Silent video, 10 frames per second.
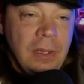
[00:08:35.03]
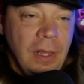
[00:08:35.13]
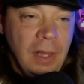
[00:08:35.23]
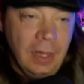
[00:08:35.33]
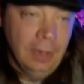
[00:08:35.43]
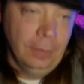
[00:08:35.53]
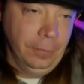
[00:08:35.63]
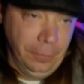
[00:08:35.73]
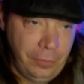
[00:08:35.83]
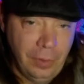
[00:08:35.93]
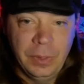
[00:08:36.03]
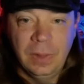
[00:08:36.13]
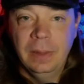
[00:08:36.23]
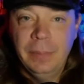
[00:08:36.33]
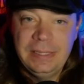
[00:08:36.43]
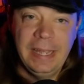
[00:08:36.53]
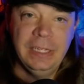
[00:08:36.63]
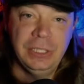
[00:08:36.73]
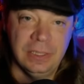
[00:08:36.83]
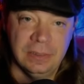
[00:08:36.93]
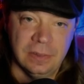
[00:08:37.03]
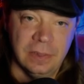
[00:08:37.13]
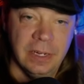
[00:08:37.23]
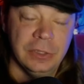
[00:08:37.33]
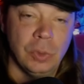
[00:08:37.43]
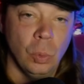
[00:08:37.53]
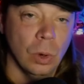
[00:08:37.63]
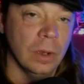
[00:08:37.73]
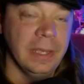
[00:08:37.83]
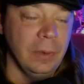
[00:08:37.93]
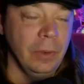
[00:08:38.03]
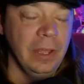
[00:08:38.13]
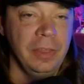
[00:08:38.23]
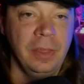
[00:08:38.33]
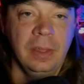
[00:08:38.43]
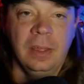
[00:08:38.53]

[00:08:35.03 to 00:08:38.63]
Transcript: from the limitations that it's working with.